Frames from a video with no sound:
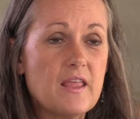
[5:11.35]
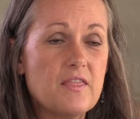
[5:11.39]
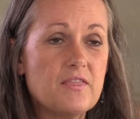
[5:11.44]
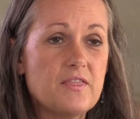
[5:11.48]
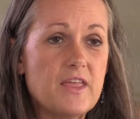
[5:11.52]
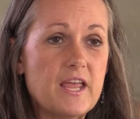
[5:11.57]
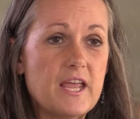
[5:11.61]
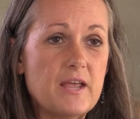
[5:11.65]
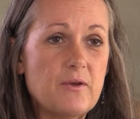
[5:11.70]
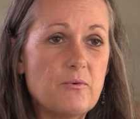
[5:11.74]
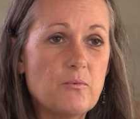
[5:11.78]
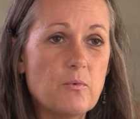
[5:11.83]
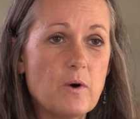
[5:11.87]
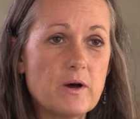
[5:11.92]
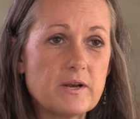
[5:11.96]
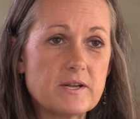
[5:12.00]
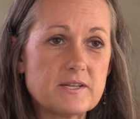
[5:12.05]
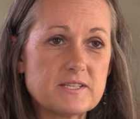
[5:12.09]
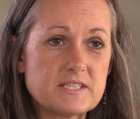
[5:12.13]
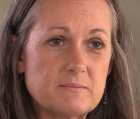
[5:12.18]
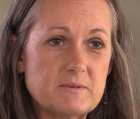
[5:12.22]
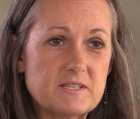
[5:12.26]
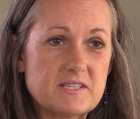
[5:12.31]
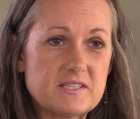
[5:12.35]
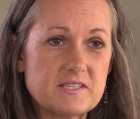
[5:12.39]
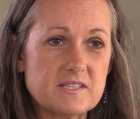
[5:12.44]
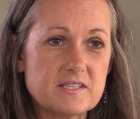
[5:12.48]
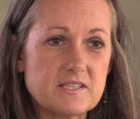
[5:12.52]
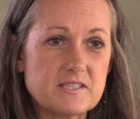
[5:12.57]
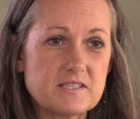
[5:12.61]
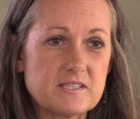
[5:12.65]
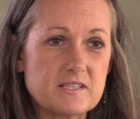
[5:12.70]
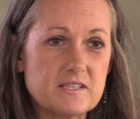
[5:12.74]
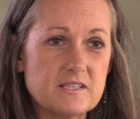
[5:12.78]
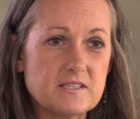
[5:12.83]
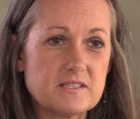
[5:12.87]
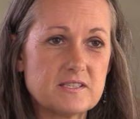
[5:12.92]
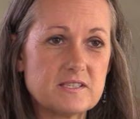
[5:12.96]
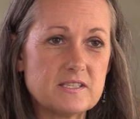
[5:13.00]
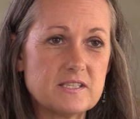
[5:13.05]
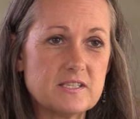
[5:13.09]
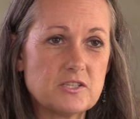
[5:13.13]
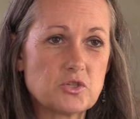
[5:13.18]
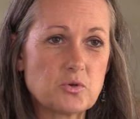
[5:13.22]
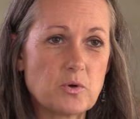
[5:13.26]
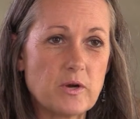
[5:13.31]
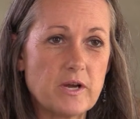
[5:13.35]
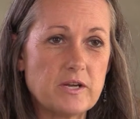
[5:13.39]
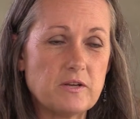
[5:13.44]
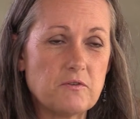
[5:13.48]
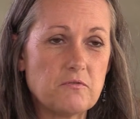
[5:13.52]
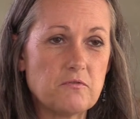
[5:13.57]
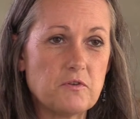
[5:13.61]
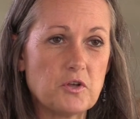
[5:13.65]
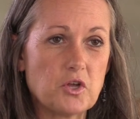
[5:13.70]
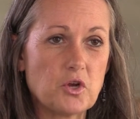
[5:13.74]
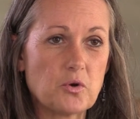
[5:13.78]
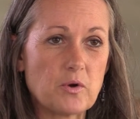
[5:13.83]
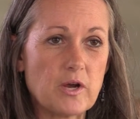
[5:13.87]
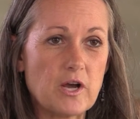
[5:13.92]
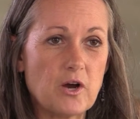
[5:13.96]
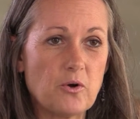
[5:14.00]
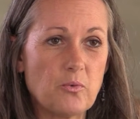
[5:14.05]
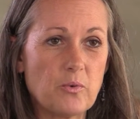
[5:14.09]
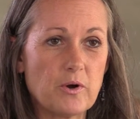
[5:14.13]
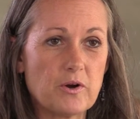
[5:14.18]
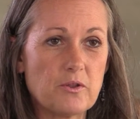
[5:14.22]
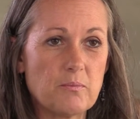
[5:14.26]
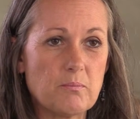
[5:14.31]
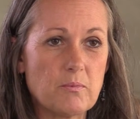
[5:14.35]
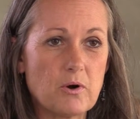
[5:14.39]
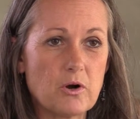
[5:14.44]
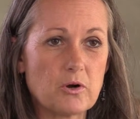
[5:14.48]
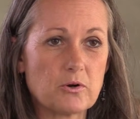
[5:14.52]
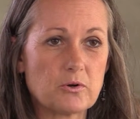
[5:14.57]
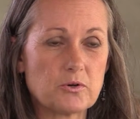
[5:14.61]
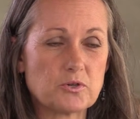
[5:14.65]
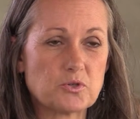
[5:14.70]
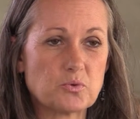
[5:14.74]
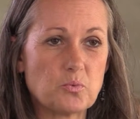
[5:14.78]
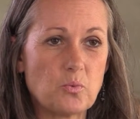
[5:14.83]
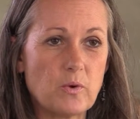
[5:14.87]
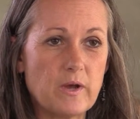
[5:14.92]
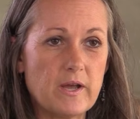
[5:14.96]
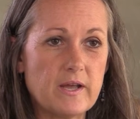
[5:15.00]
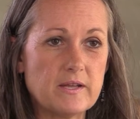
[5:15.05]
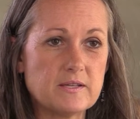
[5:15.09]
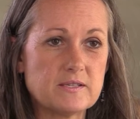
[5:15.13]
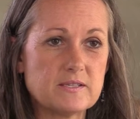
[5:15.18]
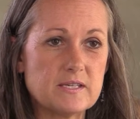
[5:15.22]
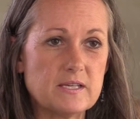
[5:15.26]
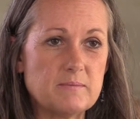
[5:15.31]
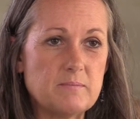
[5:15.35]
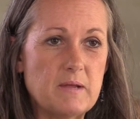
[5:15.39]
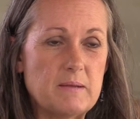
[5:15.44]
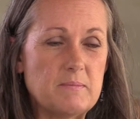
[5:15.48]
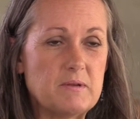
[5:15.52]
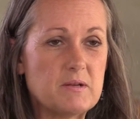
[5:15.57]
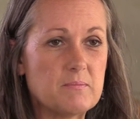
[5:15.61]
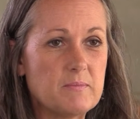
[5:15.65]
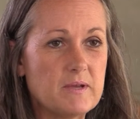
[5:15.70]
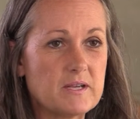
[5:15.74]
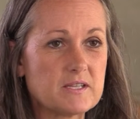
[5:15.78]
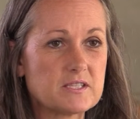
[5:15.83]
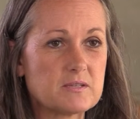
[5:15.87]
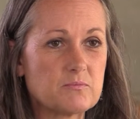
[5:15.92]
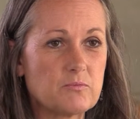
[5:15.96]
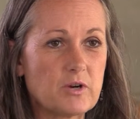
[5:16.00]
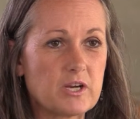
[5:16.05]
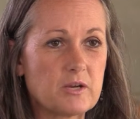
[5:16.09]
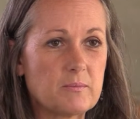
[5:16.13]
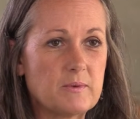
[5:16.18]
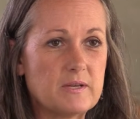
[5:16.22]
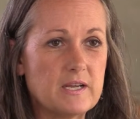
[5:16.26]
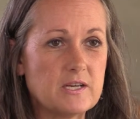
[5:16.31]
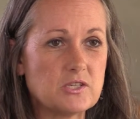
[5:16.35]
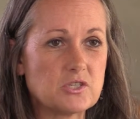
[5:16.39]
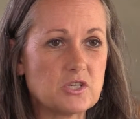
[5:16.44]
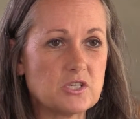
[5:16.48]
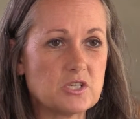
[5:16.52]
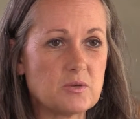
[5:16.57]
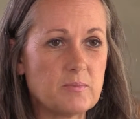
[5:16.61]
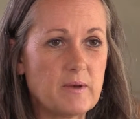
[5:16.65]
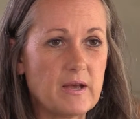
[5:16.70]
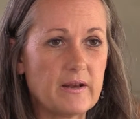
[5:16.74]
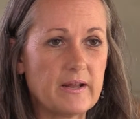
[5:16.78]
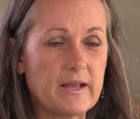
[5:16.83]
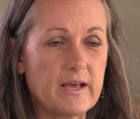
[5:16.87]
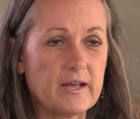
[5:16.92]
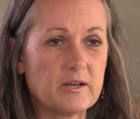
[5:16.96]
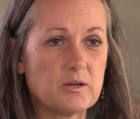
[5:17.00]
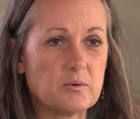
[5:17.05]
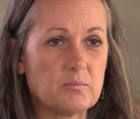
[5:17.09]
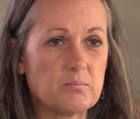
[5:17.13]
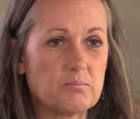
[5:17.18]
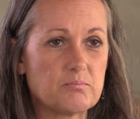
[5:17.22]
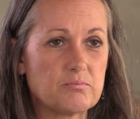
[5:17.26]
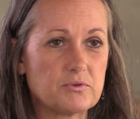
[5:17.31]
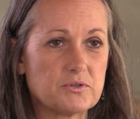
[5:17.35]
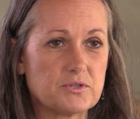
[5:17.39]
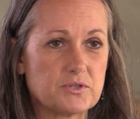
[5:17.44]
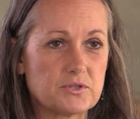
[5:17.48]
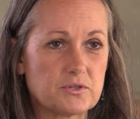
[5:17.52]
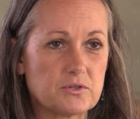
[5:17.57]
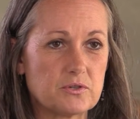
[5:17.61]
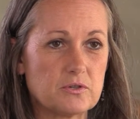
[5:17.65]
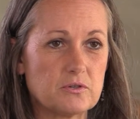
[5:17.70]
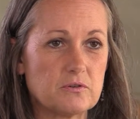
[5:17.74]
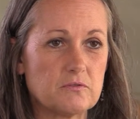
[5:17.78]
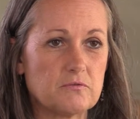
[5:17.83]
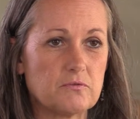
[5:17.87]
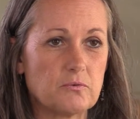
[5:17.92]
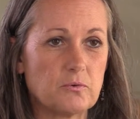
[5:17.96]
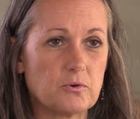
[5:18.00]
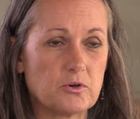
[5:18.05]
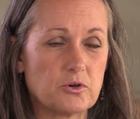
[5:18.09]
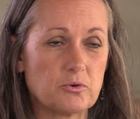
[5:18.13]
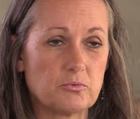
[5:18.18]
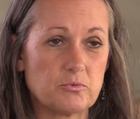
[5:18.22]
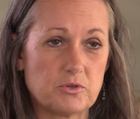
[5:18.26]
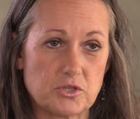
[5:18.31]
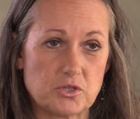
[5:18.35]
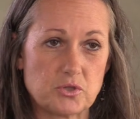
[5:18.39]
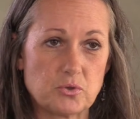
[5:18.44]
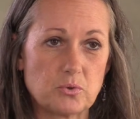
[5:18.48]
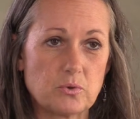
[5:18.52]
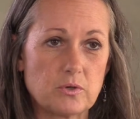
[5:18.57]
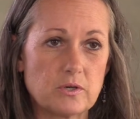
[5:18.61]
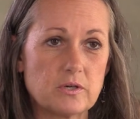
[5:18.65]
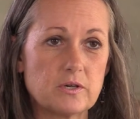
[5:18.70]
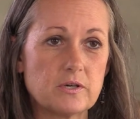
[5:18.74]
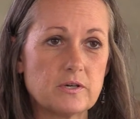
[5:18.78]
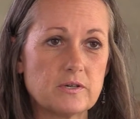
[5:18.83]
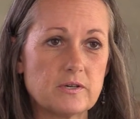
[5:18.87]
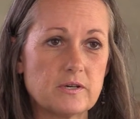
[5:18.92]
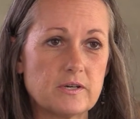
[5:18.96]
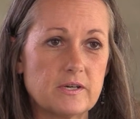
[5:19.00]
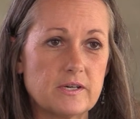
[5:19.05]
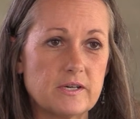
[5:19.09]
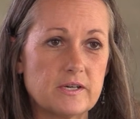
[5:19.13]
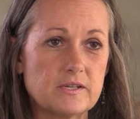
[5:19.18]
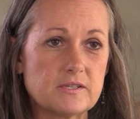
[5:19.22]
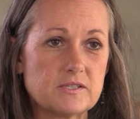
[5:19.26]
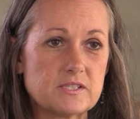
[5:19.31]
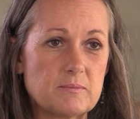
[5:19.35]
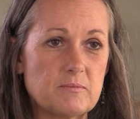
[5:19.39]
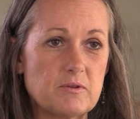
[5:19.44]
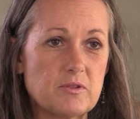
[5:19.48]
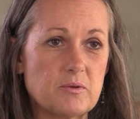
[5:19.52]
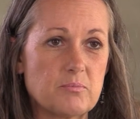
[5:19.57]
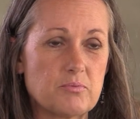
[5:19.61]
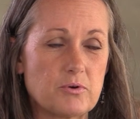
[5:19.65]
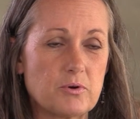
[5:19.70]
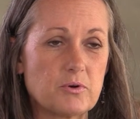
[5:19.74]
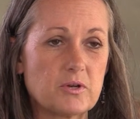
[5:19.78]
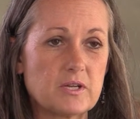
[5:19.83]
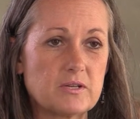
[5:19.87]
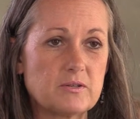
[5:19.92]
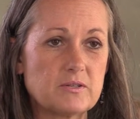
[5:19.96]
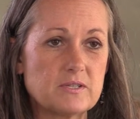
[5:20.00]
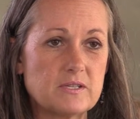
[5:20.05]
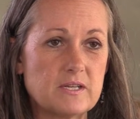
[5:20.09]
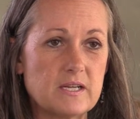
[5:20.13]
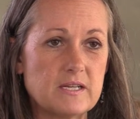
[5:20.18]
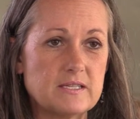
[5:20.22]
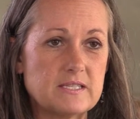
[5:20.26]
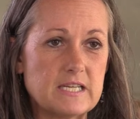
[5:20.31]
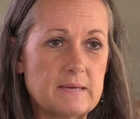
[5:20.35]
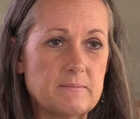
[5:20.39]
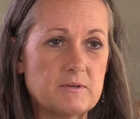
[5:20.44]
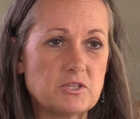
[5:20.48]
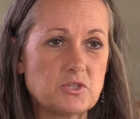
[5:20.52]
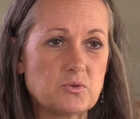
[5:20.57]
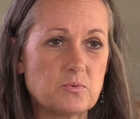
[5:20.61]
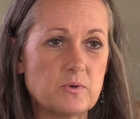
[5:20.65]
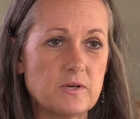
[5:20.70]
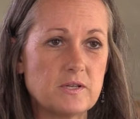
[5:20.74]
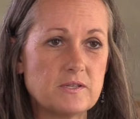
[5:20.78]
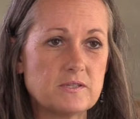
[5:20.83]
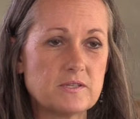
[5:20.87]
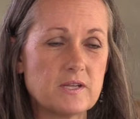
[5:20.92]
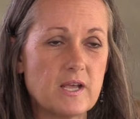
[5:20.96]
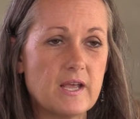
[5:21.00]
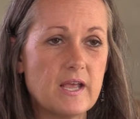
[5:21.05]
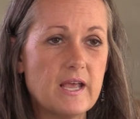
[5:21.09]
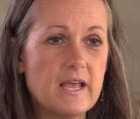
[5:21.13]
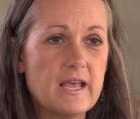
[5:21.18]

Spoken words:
They wanted some assistance in trying to figure out where the markers went and maybe to make some recommendations about how to preserve or to restore some of the broken and damaged ones.